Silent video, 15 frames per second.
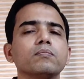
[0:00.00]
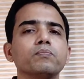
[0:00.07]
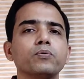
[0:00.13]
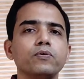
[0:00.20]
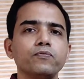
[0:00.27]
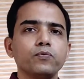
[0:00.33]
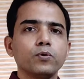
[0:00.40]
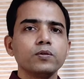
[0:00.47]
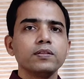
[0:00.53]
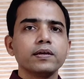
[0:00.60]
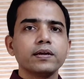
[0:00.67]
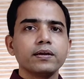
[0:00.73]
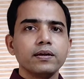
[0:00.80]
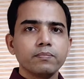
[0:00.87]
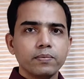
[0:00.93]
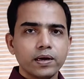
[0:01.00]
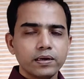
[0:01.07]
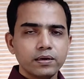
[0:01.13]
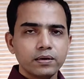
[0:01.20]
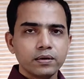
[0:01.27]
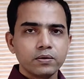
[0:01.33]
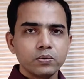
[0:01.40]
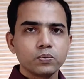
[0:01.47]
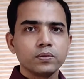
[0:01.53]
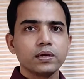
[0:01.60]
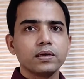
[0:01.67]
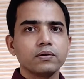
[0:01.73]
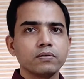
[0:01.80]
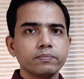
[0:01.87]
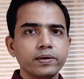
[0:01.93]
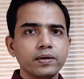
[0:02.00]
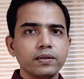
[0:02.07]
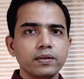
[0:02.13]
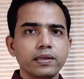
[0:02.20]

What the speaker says: put forth their demand to the government,